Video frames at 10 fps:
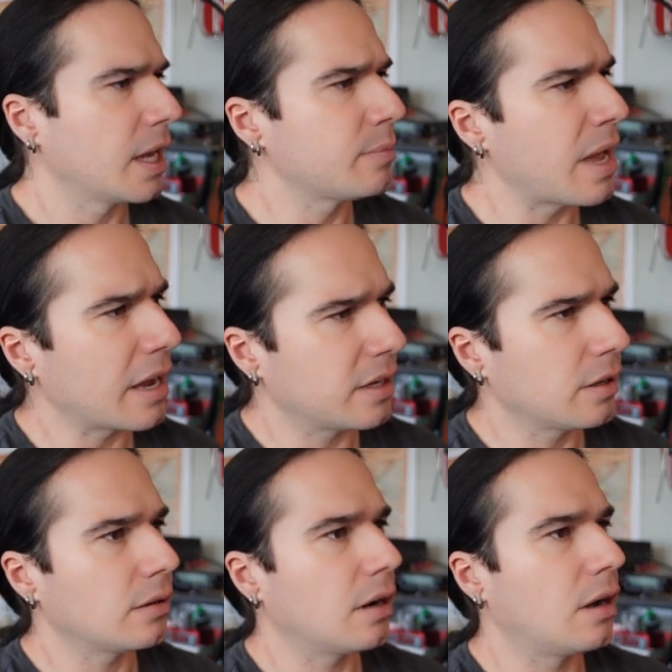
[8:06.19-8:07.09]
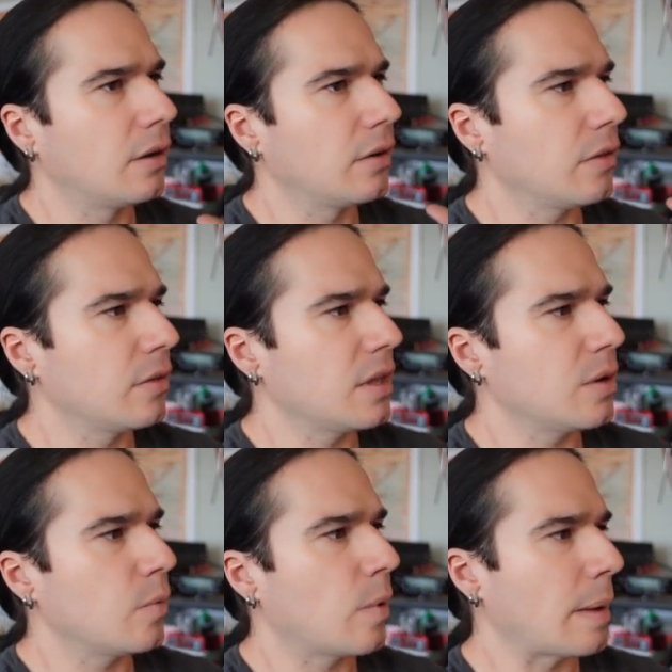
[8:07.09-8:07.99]
And back here on
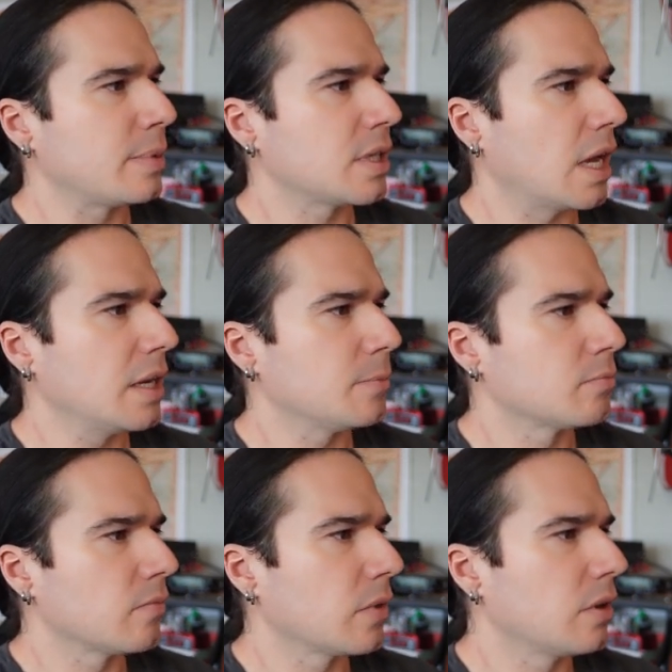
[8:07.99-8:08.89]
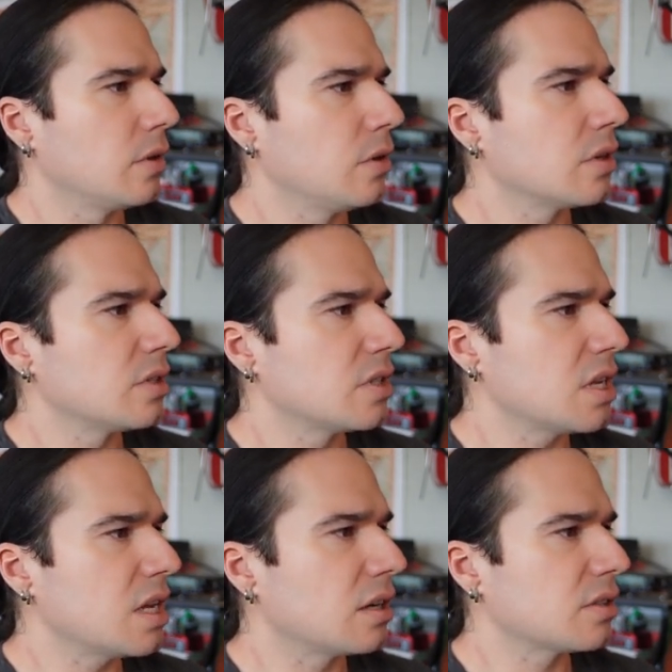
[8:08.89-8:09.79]
the website, you can
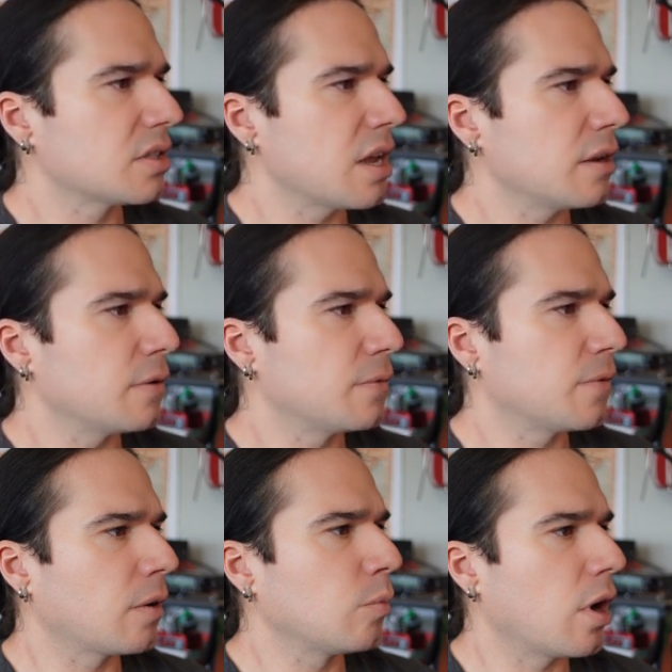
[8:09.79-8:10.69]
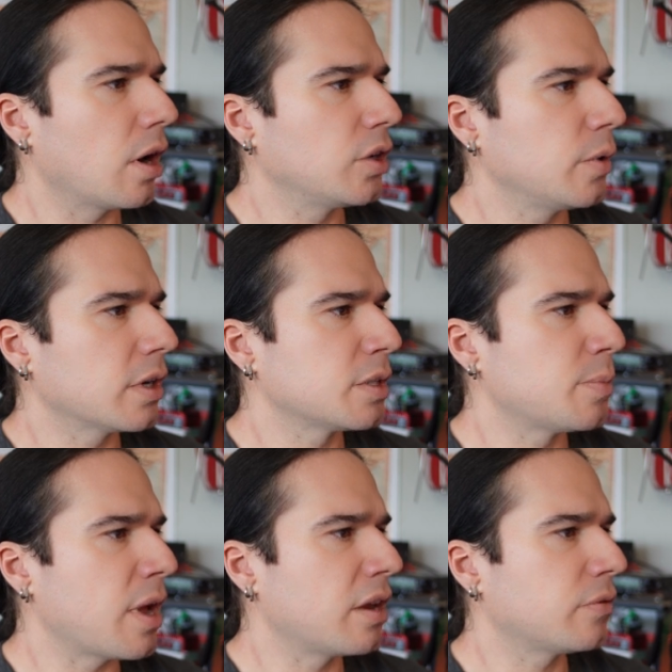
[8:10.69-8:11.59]
see it'll say firmware to
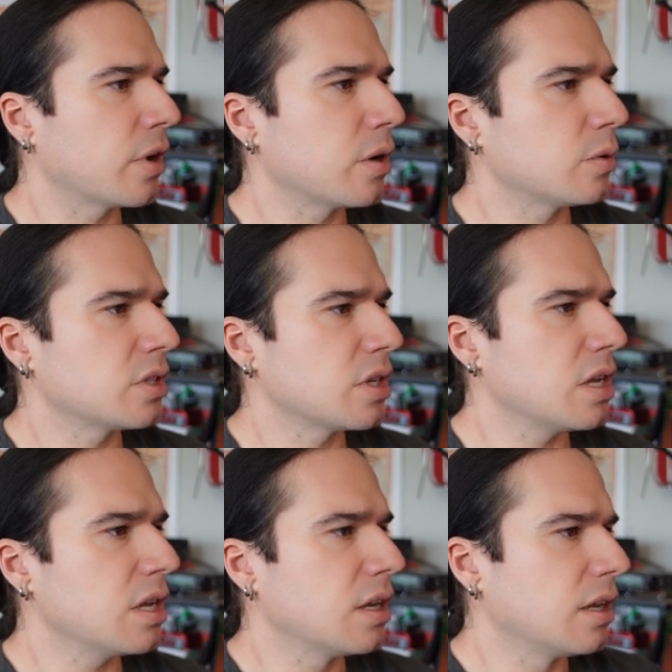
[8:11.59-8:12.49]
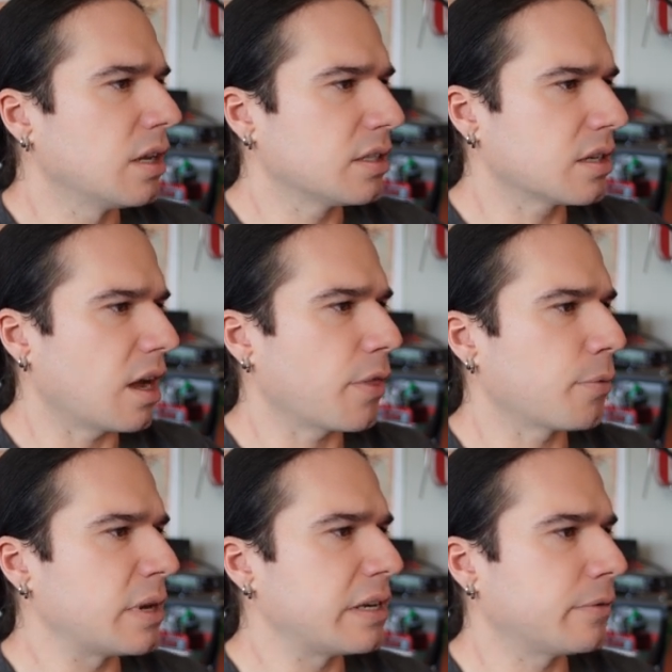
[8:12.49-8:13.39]
expand frequency. It's got
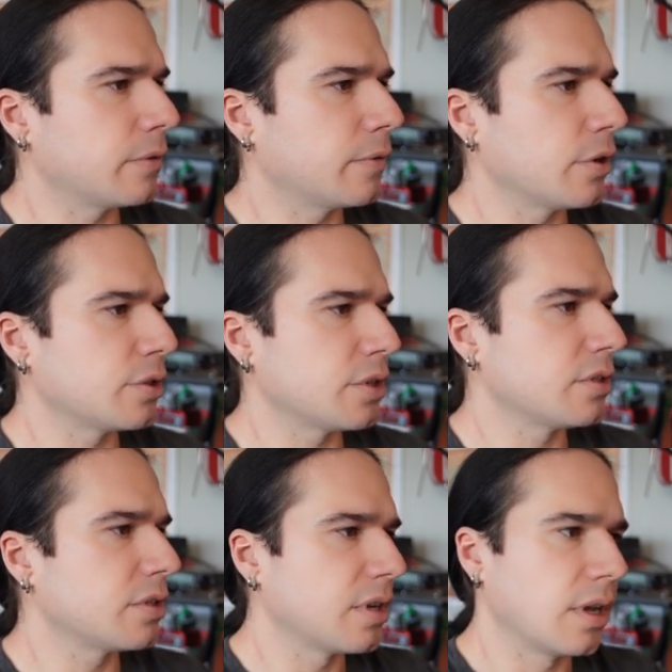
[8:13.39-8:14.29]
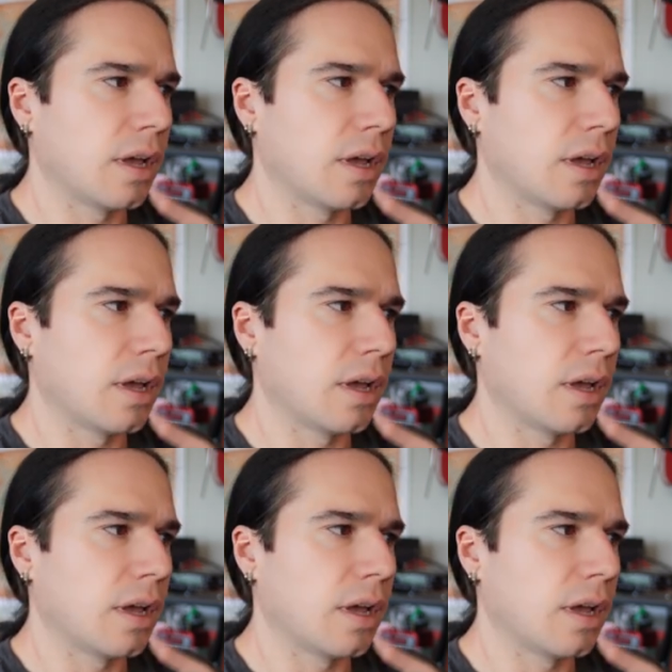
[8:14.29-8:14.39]
three different versions.